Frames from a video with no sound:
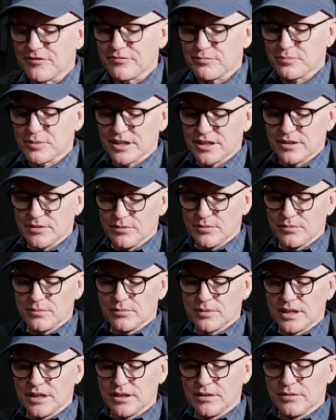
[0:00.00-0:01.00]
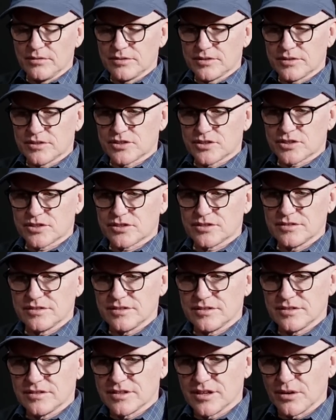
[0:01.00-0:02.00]
when you
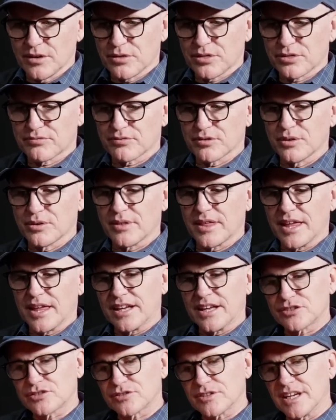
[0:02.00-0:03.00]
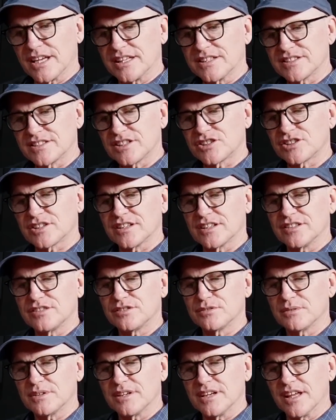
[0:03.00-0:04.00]
go through that transition to
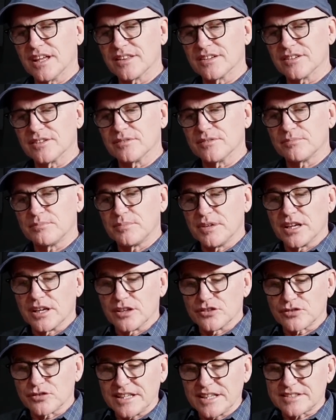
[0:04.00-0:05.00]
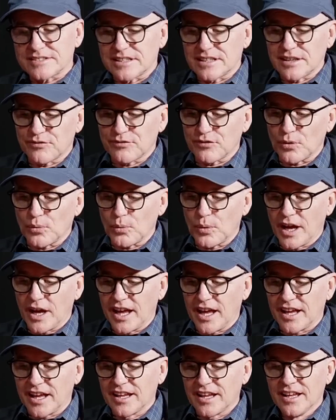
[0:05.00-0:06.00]
another, being addressed a different
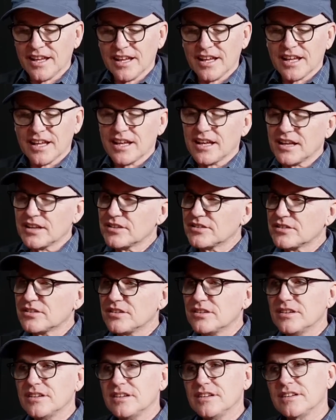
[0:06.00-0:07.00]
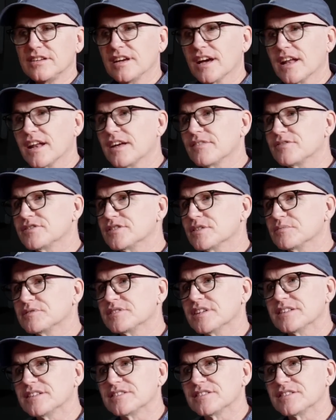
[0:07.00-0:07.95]
way. You got to have some sense. You know what